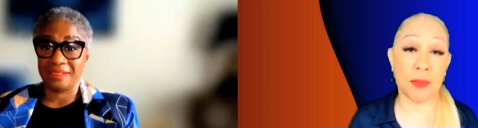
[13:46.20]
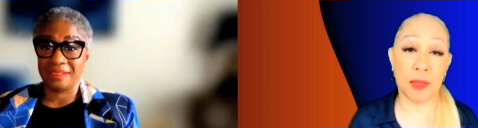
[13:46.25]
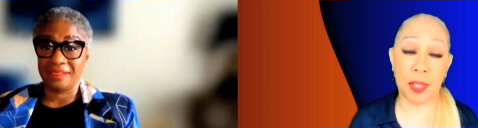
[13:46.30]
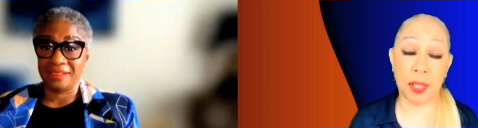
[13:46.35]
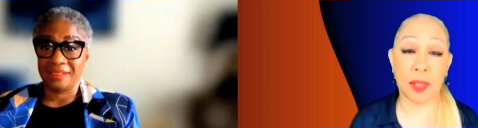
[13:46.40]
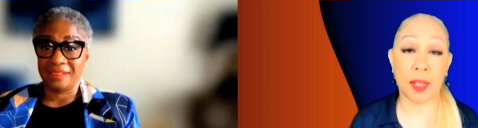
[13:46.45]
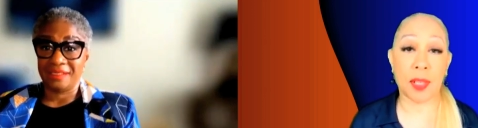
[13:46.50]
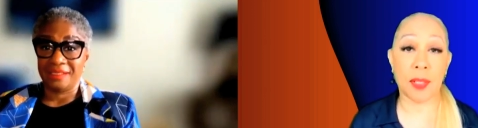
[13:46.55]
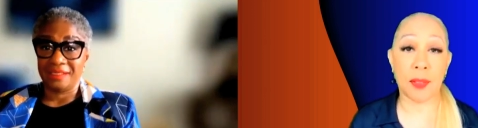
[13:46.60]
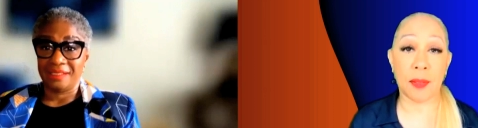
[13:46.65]

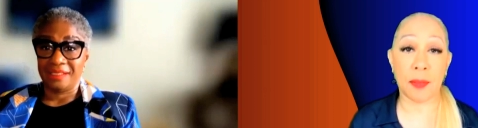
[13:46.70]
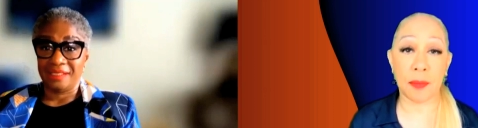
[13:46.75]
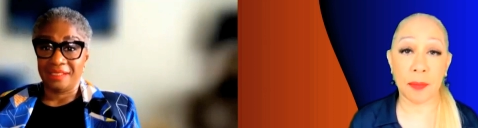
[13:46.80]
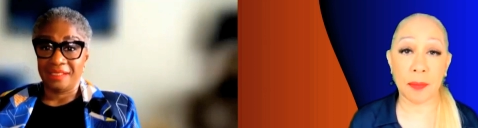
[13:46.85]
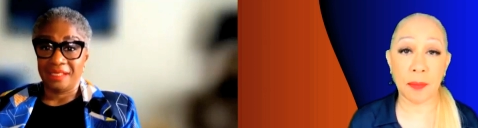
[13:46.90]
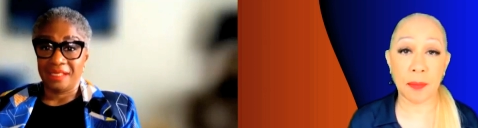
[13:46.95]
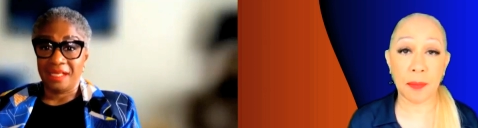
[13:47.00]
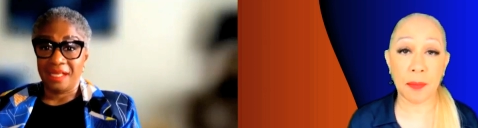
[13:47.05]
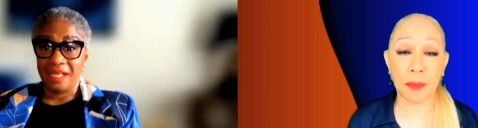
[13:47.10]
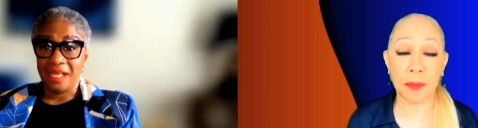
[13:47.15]
Speaker 1: everything.
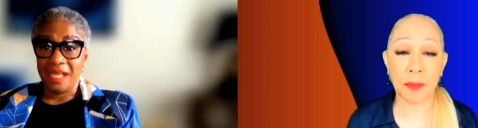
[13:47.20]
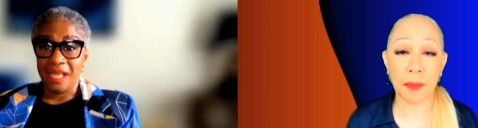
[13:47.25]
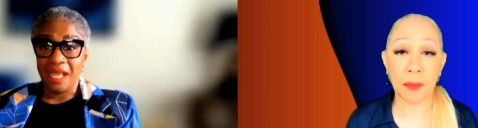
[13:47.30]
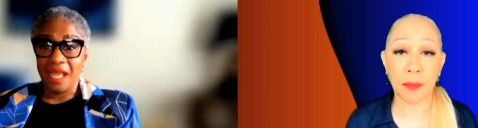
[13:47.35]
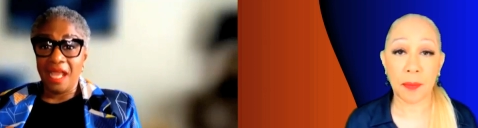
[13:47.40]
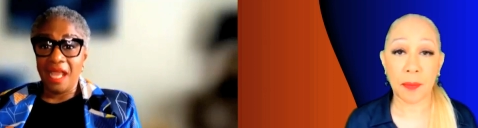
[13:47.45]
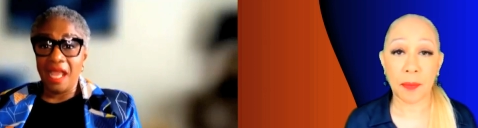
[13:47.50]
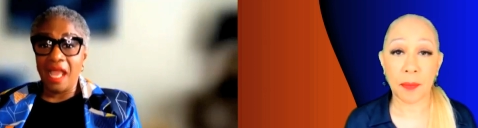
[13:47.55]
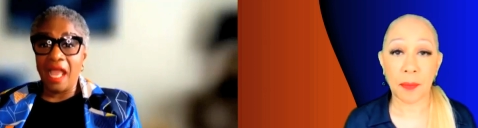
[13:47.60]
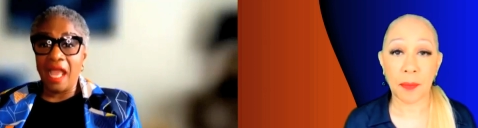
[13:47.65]

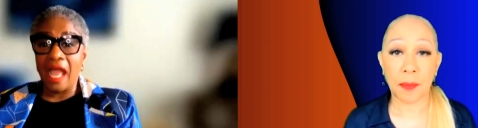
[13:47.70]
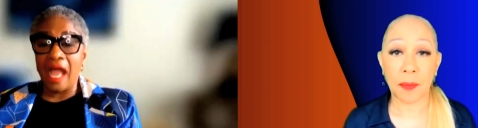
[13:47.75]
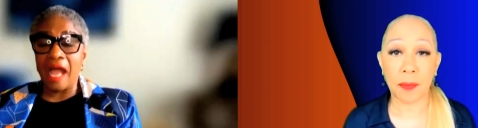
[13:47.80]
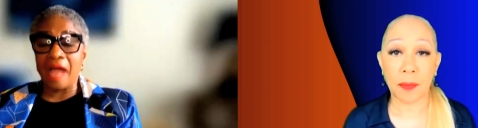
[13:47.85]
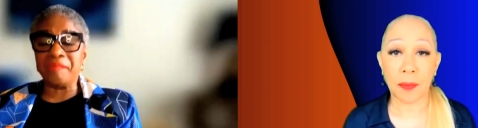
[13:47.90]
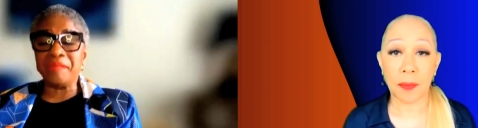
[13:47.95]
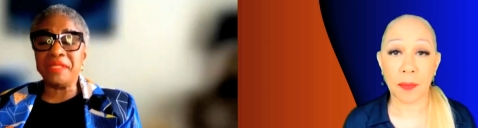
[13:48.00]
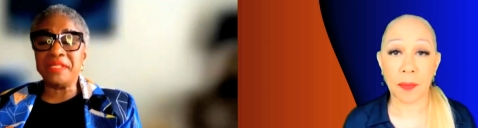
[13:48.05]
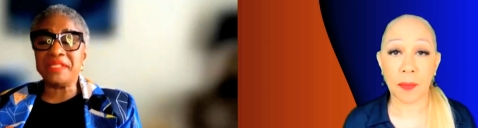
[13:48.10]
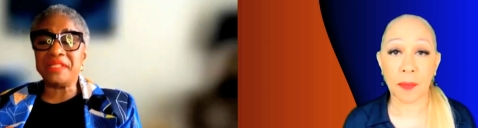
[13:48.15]

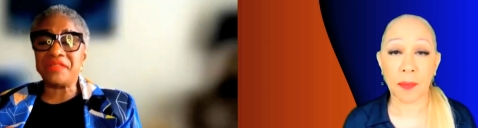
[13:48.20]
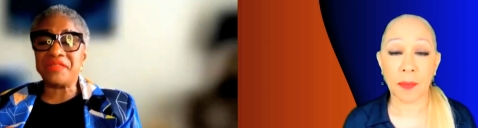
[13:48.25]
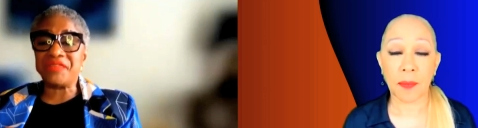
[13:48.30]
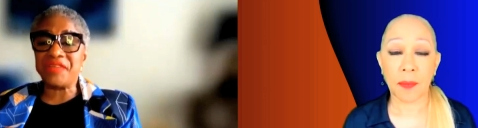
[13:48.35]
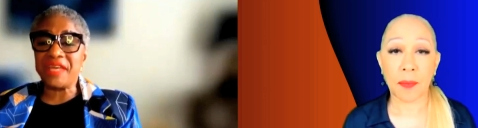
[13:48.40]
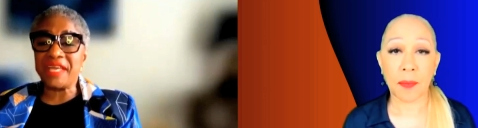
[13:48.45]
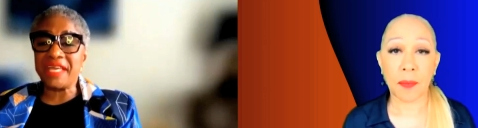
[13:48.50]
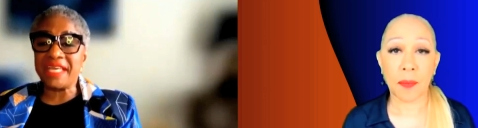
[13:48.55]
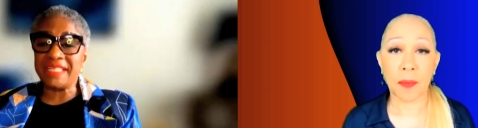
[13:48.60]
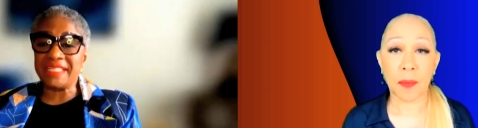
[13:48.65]
I mean, the
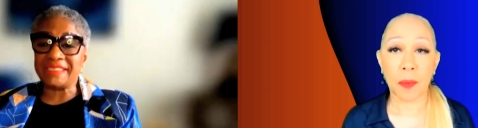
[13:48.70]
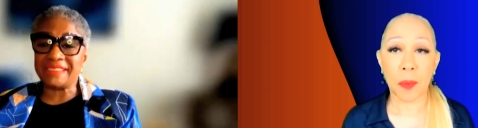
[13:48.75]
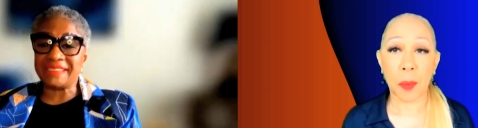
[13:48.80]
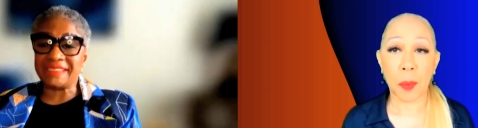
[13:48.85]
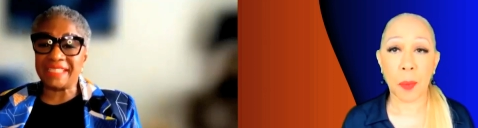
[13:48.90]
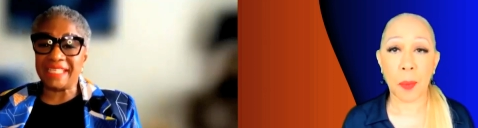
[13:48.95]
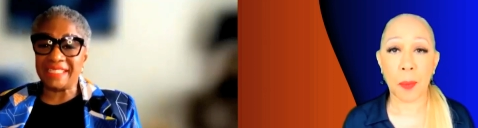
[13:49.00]
thing is,